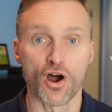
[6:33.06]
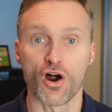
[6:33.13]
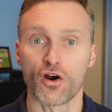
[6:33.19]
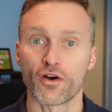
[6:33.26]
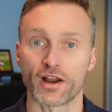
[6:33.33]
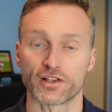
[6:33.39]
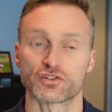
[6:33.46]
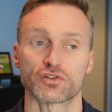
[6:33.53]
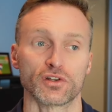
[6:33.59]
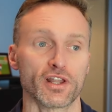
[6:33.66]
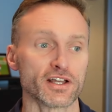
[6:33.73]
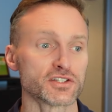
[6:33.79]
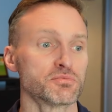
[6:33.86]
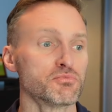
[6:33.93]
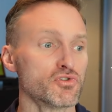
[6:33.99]
All right, so
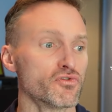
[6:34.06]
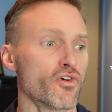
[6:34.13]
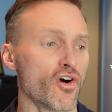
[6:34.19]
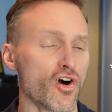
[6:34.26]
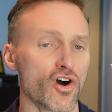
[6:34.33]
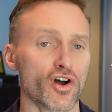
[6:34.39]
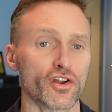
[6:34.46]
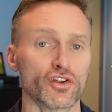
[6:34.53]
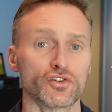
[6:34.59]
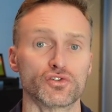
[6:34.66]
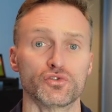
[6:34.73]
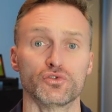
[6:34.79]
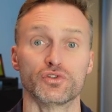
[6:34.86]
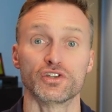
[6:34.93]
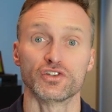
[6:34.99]
let's move on
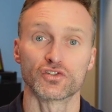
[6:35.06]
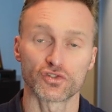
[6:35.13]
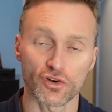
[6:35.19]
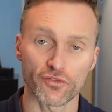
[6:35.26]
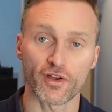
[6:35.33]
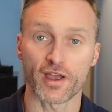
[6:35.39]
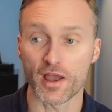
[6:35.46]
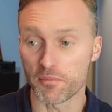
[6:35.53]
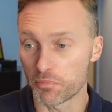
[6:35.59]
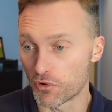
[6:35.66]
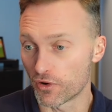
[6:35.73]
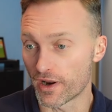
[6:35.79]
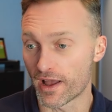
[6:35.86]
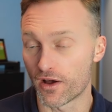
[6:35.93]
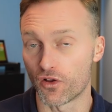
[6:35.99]
to the survey I
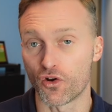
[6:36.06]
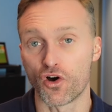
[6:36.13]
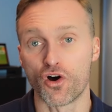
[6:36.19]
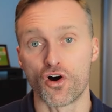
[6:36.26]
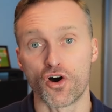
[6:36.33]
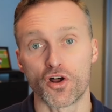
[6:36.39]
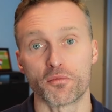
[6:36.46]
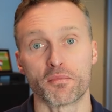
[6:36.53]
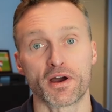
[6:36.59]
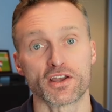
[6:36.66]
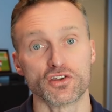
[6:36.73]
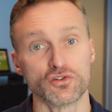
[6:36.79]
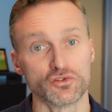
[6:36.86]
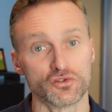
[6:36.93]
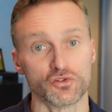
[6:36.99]
put out on my
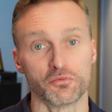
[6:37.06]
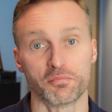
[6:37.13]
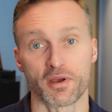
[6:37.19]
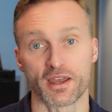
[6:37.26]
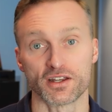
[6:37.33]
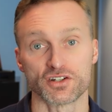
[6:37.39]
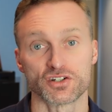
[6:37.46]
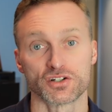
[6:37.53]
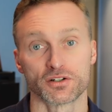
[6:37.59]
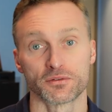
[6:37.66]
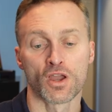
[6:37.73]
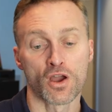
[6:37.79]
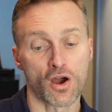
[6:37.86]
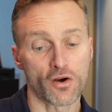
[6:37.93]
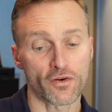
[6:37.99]
YouTube page.
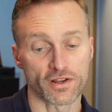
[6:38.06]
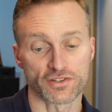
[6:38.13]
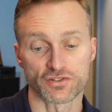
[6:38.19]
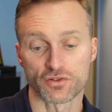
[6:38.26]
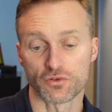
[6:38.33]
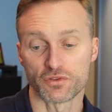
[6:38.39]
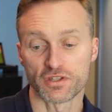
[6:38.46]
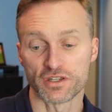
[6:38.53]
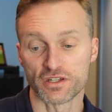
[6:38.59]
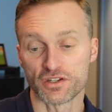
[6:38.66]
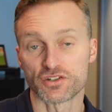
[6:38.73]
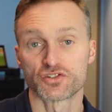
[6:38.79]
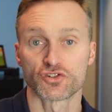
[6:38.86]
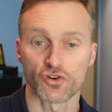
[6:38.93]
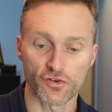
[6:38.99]
All right, so the
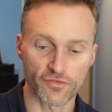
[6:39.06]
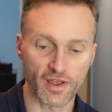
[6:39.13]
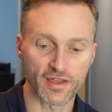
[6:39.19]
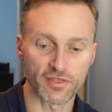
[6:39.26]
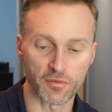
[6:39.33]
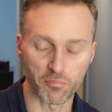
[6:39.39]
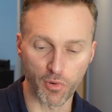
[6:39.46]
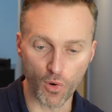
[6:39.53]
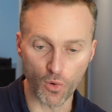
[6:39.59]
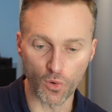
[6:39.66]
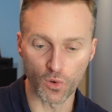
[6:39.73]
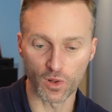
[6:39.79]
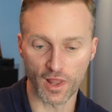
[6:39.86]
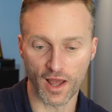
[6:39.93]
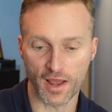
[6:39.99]
survey, the
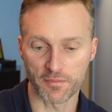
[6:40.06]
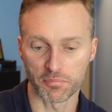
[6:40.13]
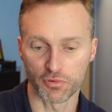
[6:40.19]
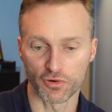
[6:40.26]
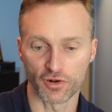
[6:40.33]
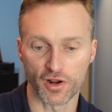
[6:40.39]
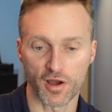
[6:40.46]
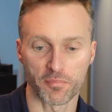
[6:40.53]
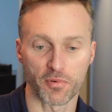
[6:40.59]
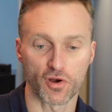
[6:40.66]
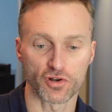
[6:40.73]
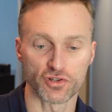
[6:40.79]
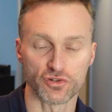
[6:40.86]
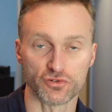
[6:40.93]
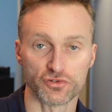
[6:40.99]
poll I put up
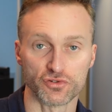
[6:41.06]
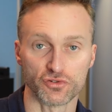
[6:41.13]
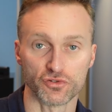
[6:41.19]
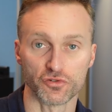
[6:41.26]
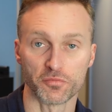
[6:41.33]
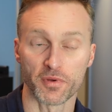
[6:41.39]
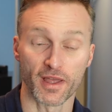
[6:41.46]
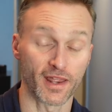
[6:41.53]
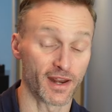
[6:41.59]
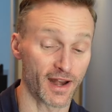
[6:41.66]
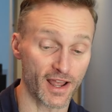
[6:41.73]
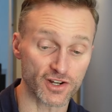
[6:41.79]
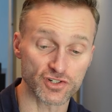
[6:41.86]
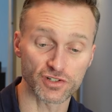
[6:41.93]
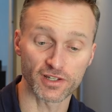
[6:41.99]
on YouTube, and it
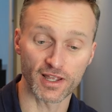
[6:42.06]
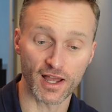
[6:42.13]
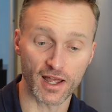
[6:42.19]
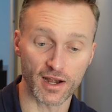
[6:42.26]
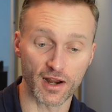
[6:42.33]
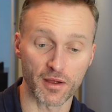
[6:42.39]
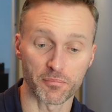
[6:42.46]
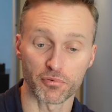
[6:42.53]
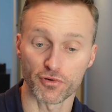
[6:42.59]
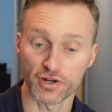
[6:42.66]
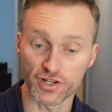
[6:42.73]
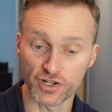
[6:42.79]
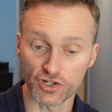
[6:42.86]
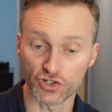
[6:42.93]
actually got a pretty